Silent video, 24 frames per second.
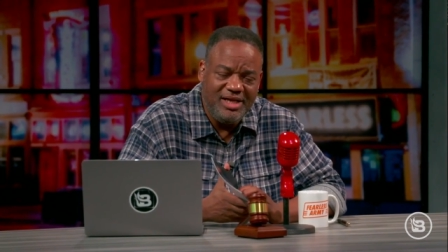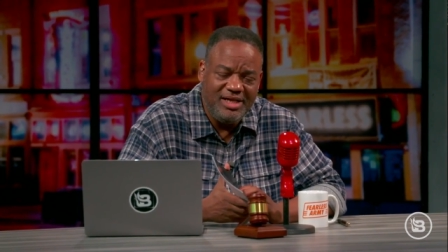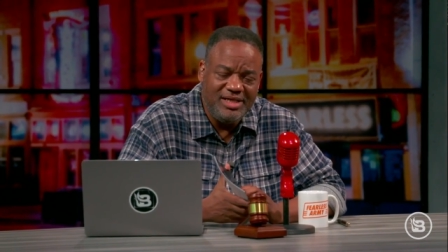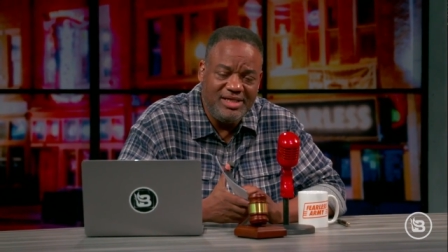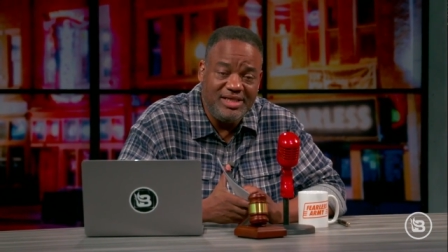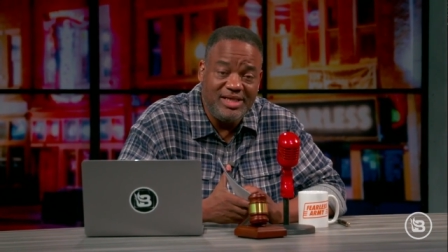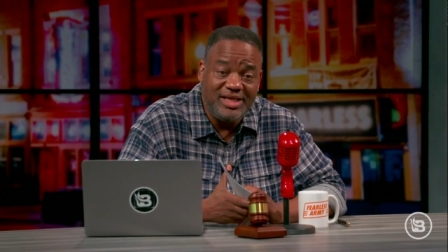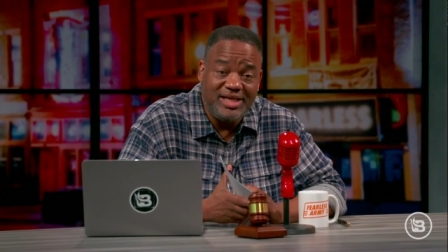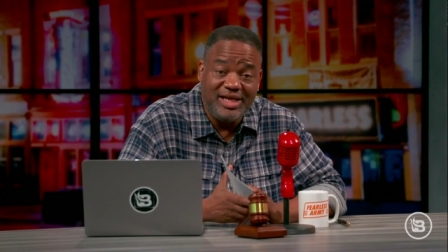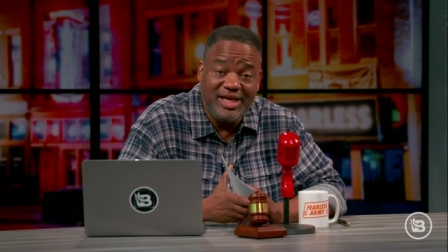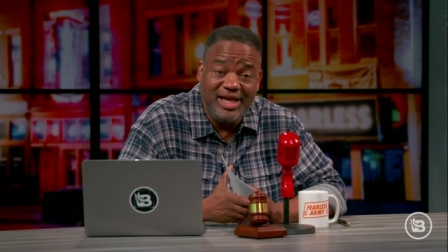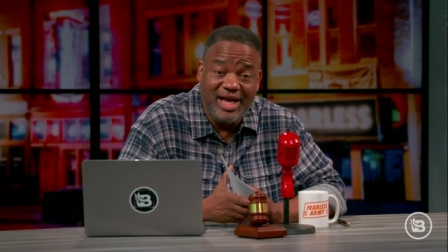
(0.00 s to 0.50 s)

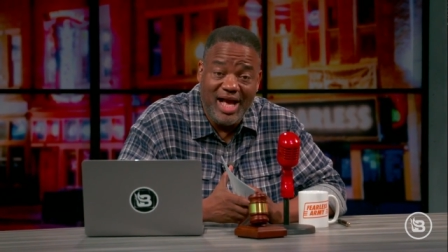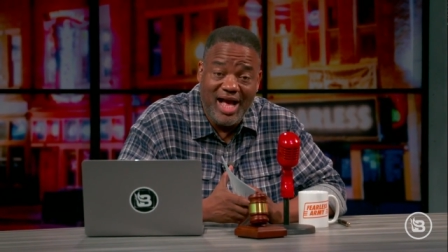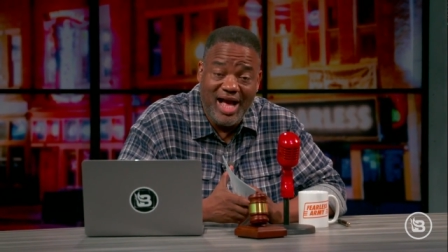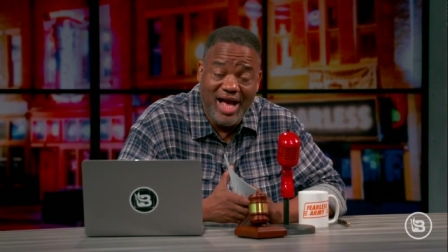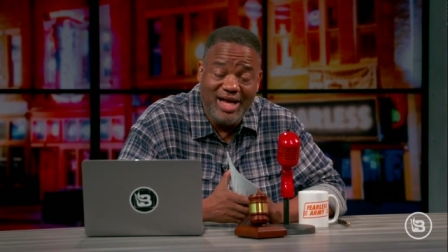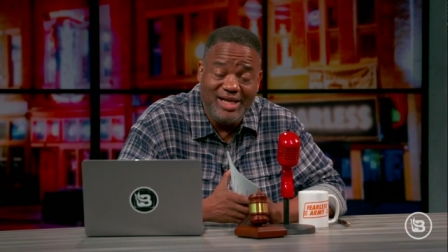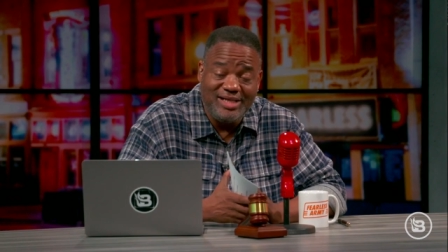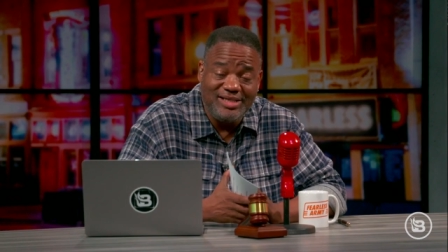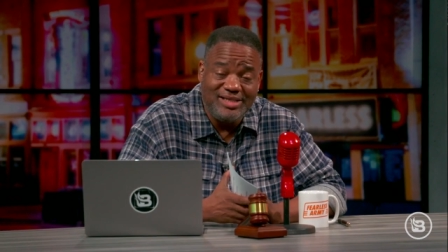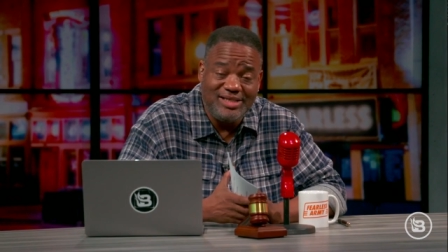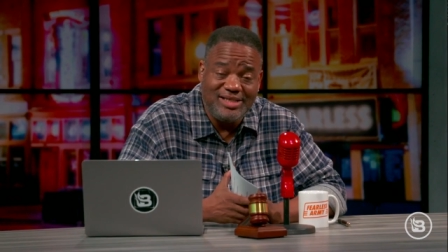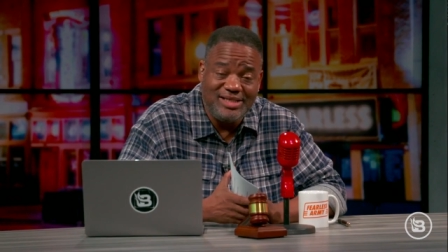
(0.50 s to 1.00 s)
to
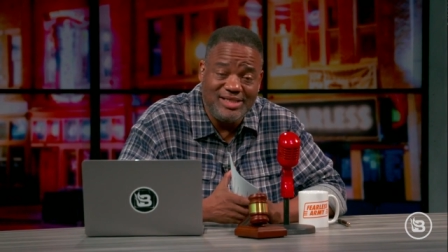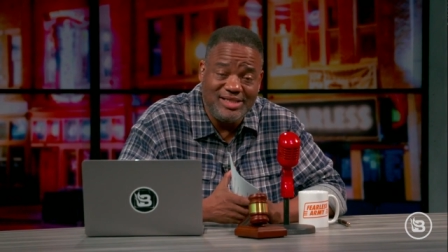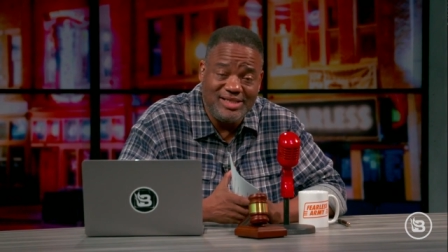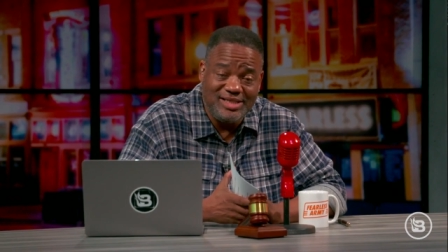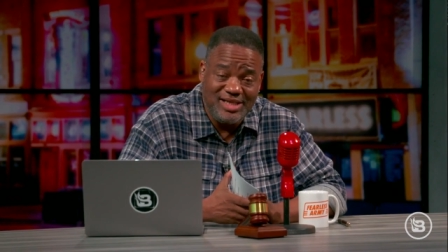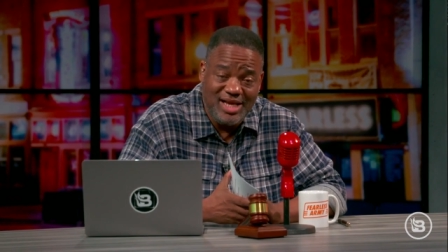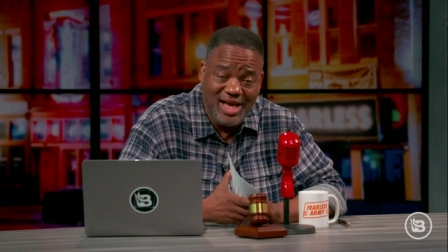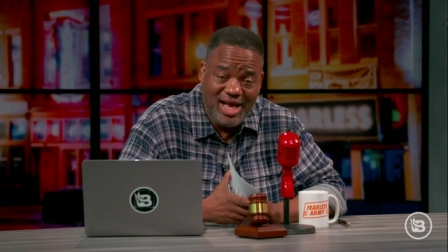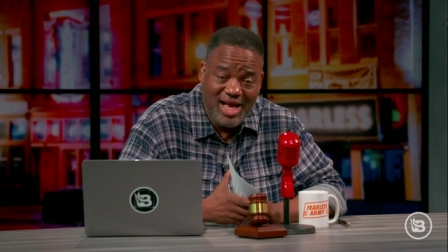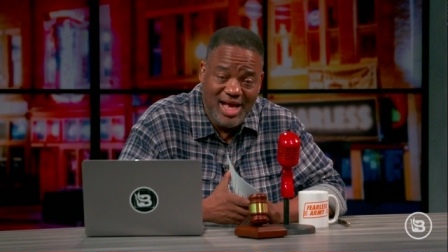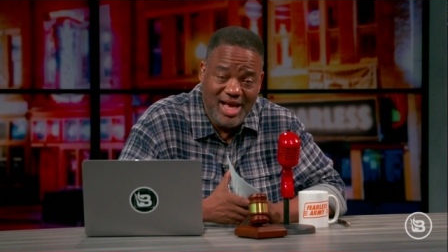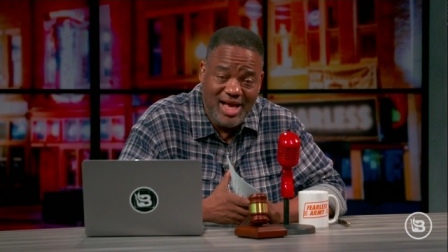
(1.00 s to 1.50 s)
God's
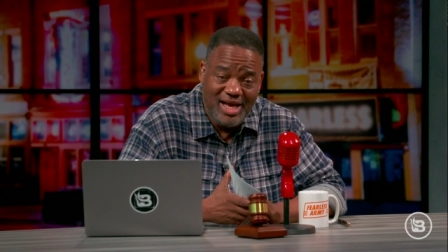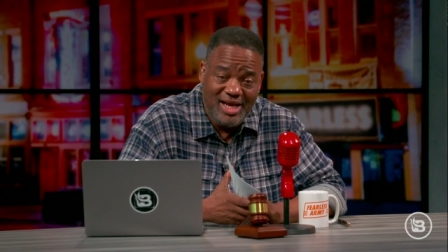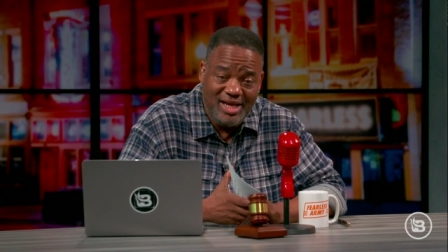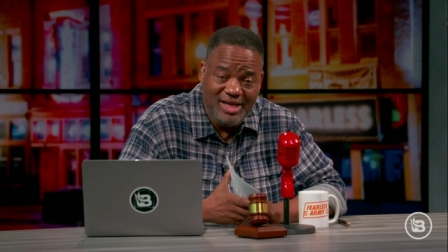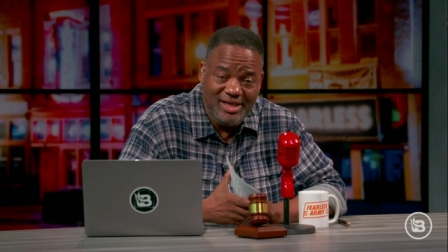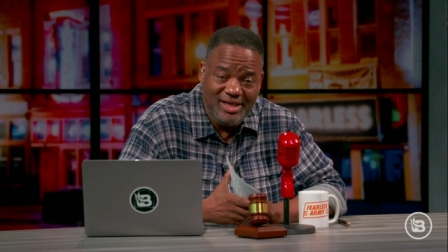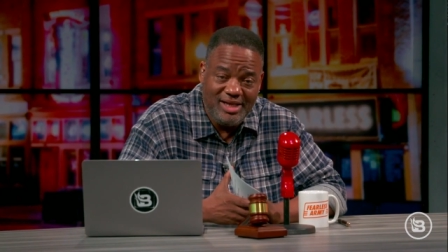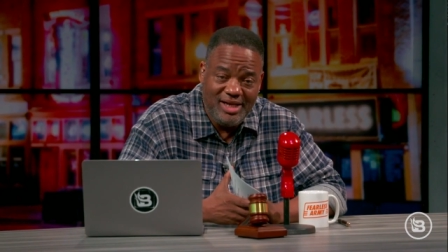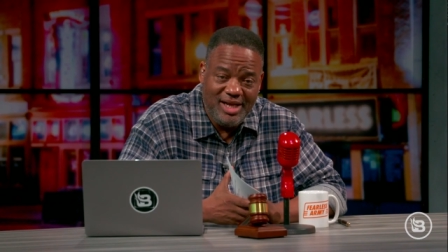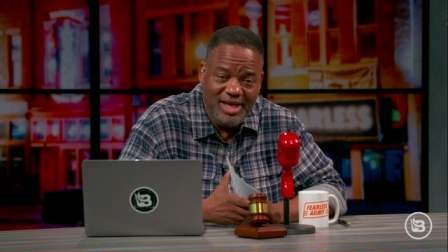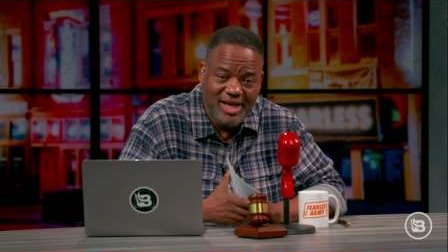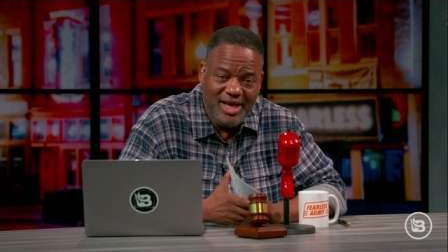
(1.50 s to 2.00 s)

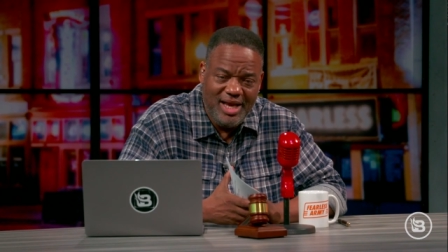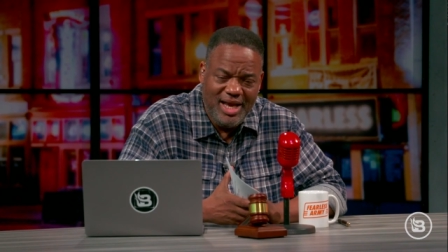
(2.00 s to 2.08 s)
design,